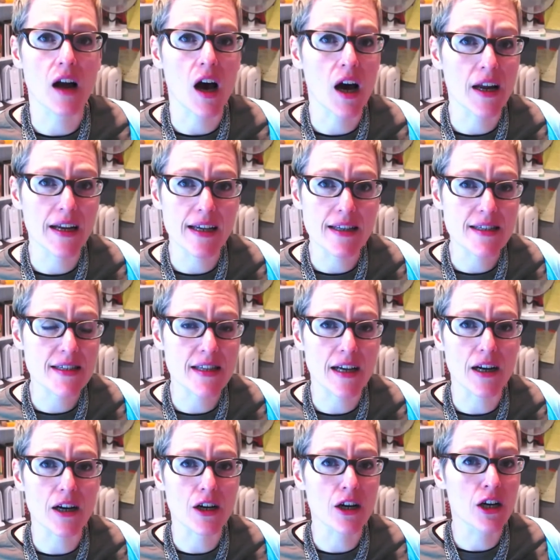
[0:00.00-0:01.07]
audience
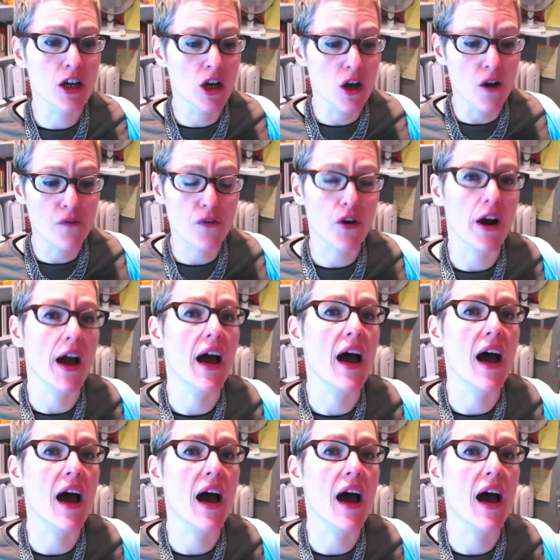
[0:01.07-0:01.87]
there for